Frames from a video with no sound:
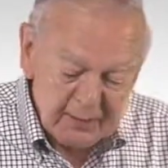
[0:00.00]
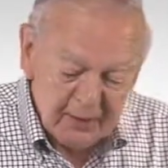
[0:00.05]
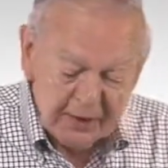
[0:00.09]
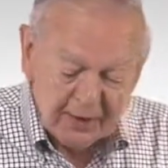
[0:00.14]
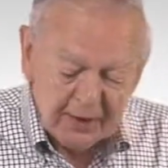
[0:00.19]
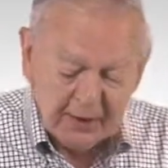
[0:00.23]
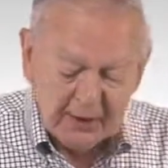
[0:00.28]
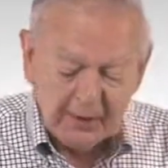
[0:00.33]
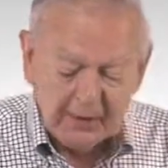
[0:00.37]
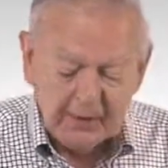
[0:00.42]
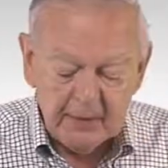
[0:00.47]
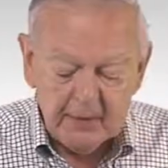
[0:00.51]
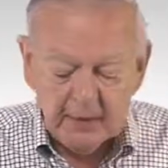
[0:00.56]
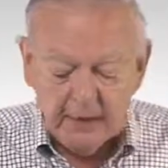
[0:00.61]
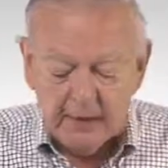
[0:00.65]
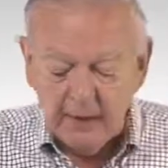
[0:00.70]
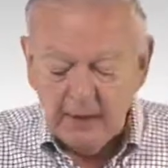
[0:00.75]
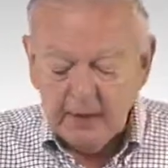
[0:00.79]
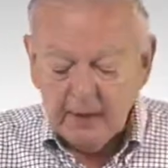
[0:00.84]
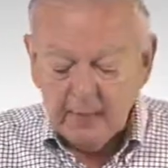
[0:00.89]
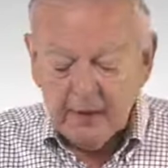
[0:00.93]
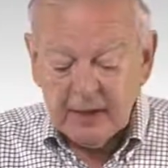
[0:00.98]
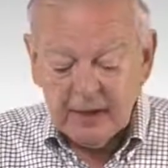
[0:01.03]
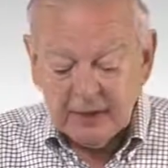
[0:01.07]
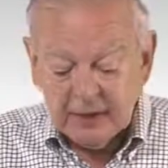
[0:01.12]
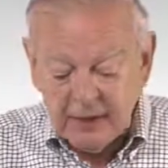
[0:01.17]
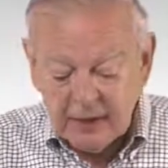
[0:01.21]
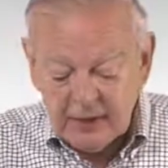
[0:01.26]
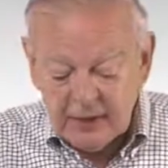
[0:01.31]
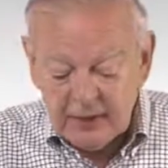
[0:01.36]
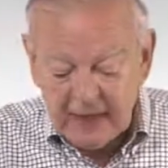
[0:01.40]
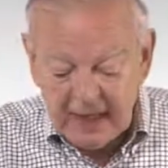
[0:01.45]
We didn't, but it
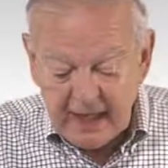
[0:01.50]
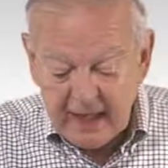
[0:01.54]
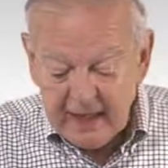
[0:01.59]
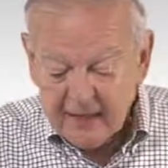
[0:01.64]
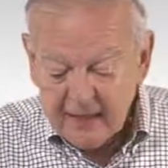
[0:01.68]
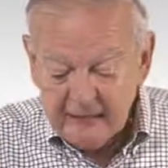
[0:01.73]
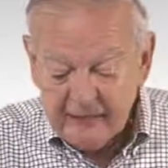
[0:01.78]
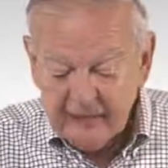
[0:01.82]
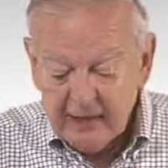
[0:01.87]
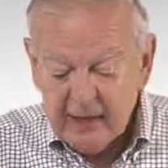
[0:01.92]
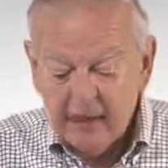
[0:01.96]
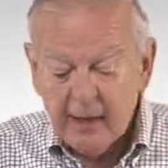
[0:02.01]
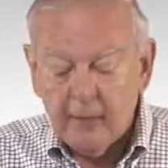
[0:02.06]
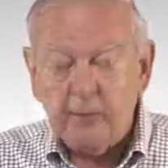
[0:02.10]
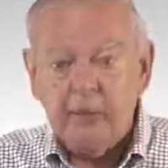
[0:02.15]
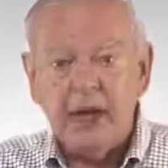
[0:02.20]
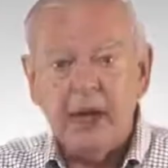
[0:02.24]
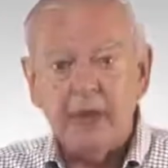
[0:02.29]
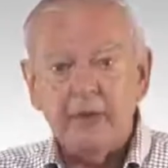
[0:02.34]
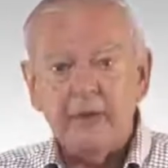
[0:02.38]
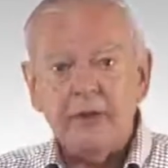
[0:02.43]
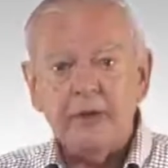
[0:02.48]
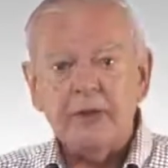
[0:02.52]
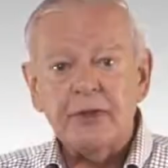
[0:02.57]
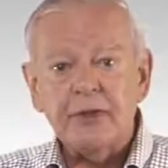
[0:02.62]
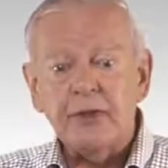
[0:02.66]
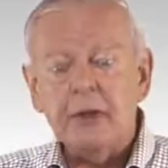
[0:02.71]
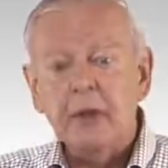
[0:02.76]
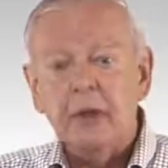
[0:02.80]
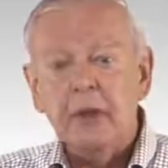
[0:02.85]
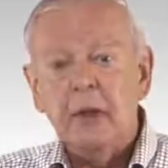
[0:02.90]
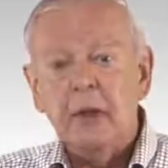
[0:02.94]
does have a pelvis,